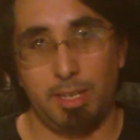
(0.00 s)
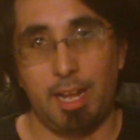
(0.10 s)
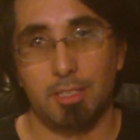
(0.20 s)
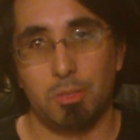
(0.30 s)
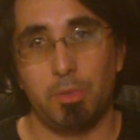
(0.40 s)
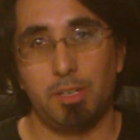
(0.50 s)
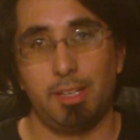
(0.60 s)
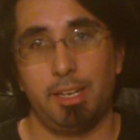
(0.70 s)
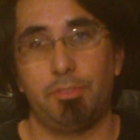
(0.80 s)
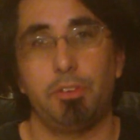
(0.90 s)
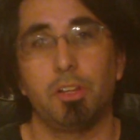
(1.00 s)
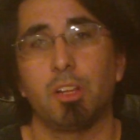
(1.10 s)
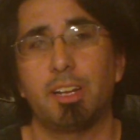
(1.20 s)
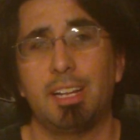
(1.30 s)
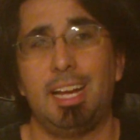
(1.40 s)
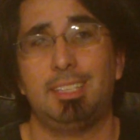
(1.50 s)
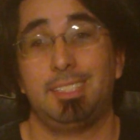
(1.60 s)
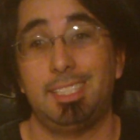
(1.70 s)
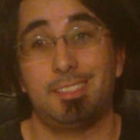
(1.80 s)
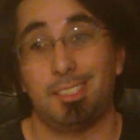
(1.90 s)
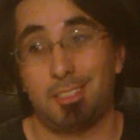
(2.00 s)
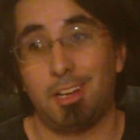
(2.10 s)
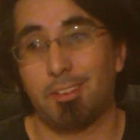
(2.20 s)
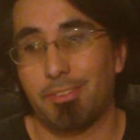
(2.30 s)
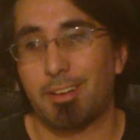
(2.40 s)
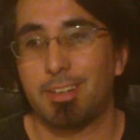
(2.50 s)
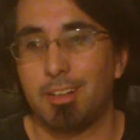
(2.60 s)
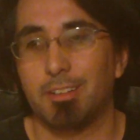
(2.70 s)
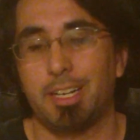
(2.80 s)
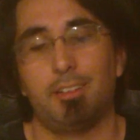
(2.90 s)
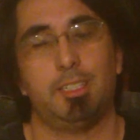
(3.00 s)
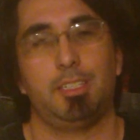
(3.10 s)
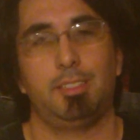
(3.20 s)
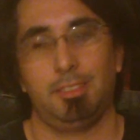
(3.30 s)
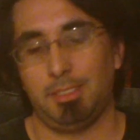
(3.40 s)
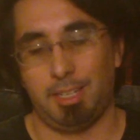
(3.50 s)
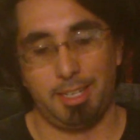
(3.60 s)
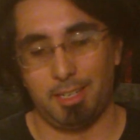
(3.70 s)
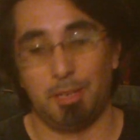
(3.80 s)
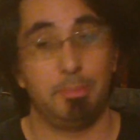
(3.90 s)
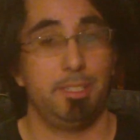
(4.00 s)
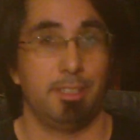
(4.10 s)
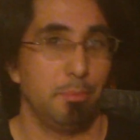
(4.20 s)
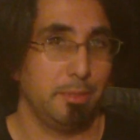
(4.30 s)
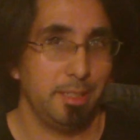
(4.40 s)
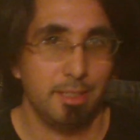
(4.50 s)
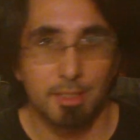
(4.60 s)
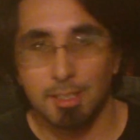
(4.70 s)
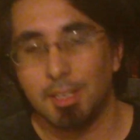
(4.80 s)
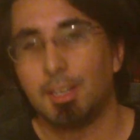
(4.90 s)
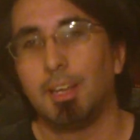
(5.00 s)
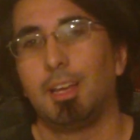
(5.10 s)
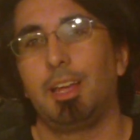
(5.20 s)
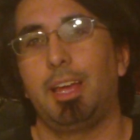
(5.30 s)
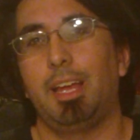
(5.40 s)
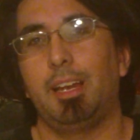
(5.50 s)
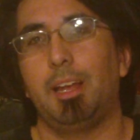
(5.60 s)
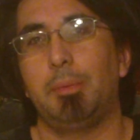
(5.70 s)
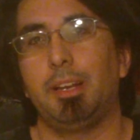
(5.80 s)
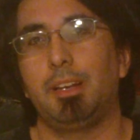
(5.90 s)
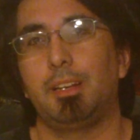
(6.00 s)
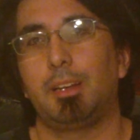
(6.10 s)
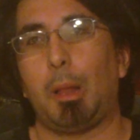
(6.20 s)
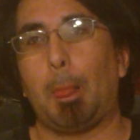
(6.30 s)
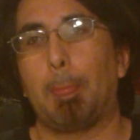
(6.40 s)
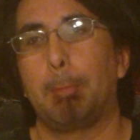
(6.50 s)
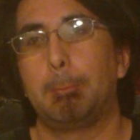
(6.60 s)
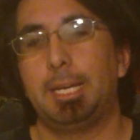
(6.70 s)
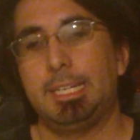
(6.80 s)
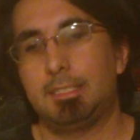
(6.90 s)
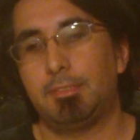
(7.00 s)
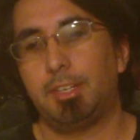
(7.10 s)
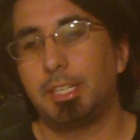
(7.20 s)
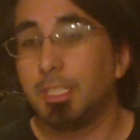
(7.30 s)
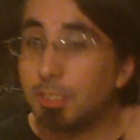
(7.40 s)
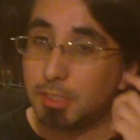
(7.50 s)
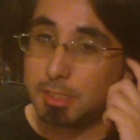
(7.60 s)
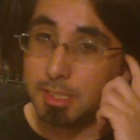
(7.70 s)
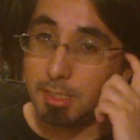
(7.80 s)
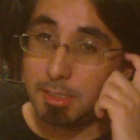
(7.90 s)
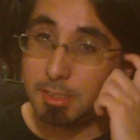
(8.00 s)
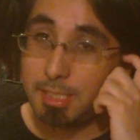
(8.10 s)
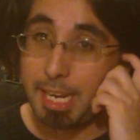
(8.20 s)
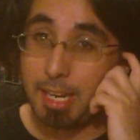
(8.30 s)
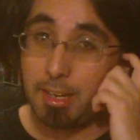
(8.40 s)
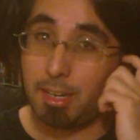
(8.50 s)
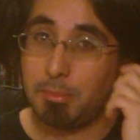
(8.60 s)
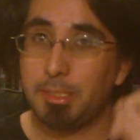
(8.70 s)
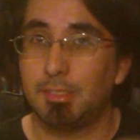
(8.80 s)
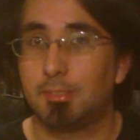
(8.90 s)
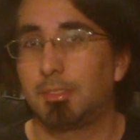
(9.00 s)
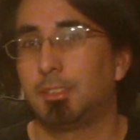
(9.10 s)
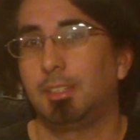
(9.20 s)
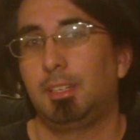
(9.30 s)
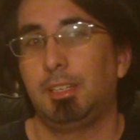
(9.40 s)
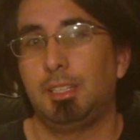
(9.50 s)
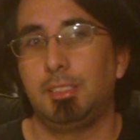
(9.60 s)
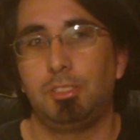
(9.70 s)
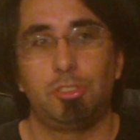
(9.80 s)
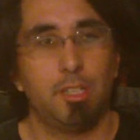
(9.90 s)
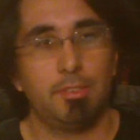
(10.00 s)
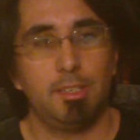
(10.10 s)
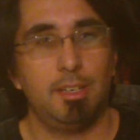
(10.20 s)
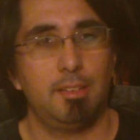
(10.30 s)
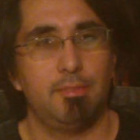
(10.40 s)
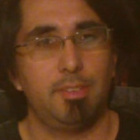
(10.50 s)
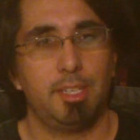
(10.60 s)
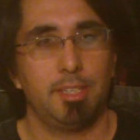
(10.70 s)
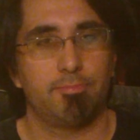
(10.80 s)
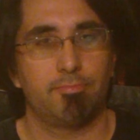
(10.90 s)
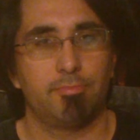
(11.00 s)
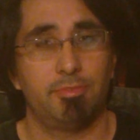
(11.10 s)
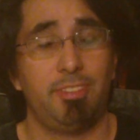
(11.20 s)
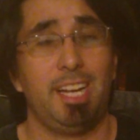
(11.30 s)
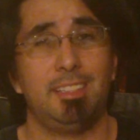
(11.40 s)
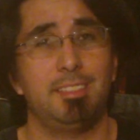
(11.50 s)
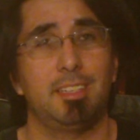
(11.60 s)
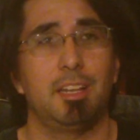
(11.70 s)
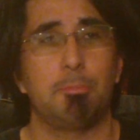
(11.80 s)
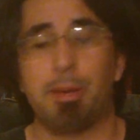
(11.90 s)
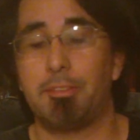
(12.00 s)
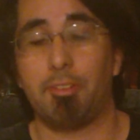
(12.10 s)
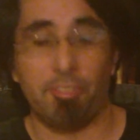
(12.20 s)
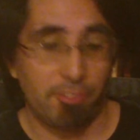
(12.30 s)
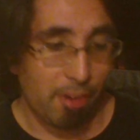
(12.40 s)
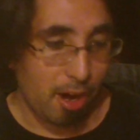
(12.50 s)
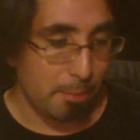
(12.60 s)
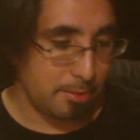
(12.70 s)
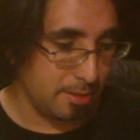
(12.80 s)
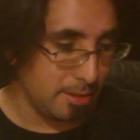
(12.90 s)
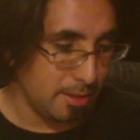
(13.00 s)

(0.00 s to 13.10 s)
Alice in Wonderland for the Looking Glass is a stock fairy tale character, like Humpty Dumpty. And I mean, but it's a very interesting take on him. He's driven and very fancy and a little bit of a fop.